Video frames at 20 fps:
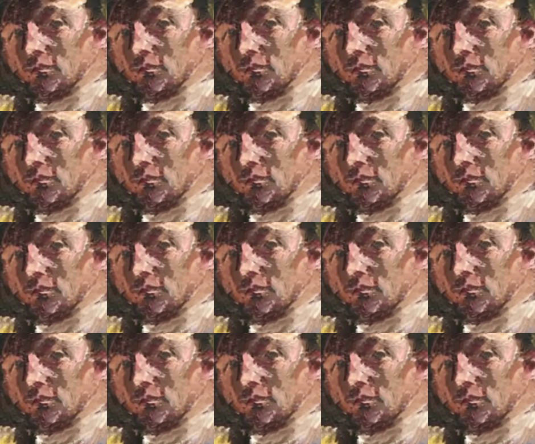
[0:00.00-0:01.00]
And
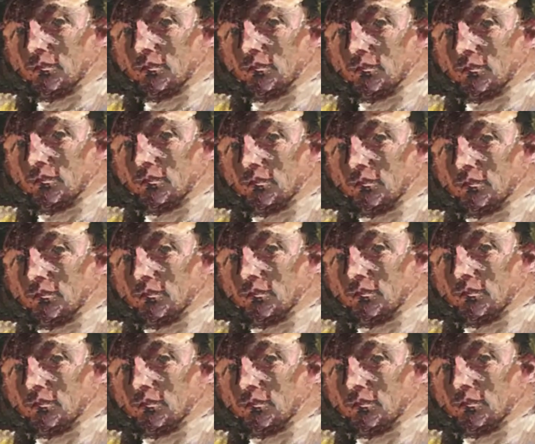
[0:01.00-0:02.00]

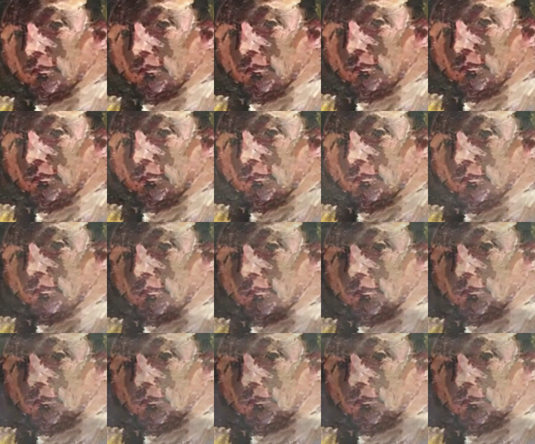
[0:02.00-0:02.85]
some of his landscapes are really